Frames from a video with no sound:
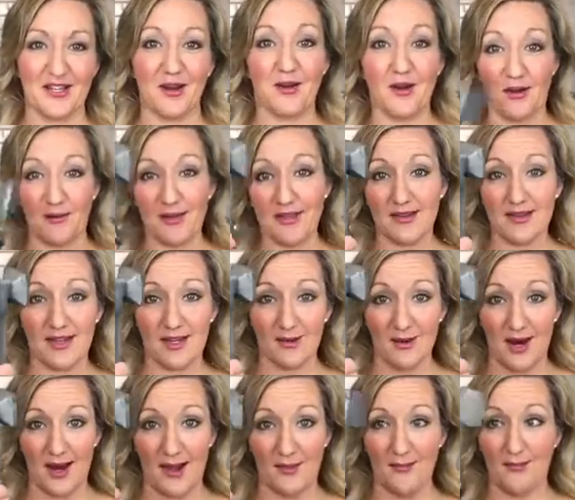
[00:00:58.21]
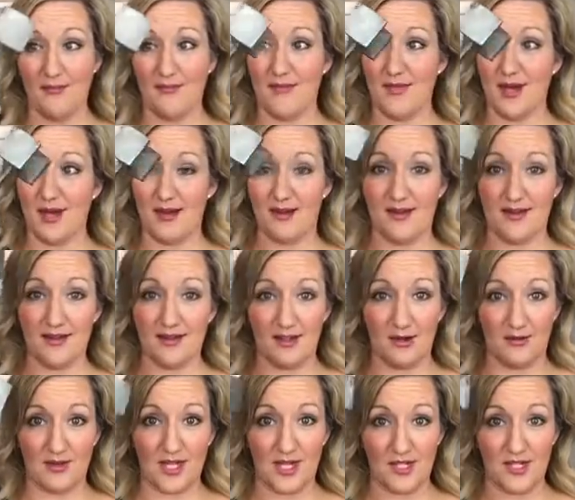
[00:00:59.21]
So, I mean, you can grab a, you
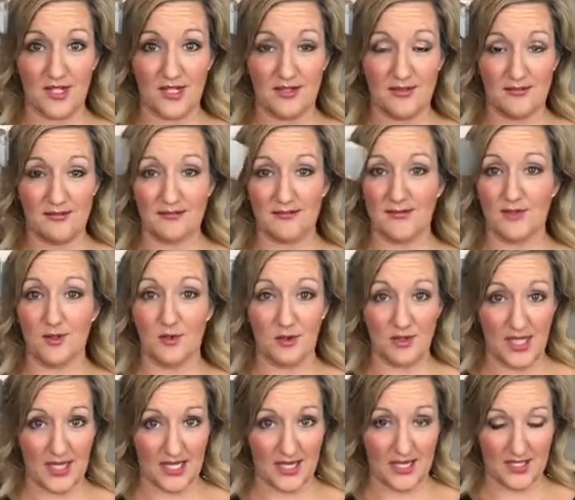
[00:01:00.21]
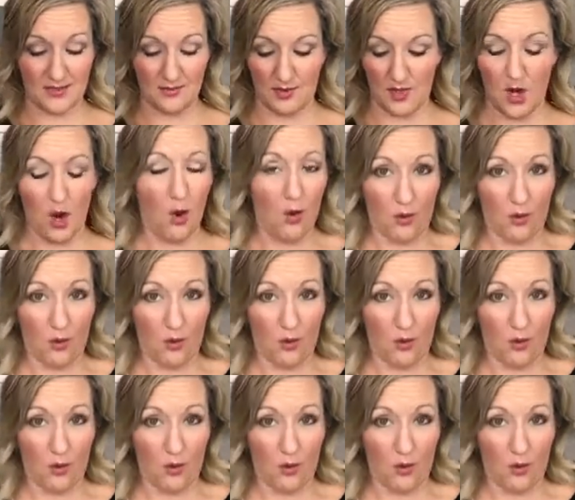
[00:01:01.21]
know, kitchen tool like this one,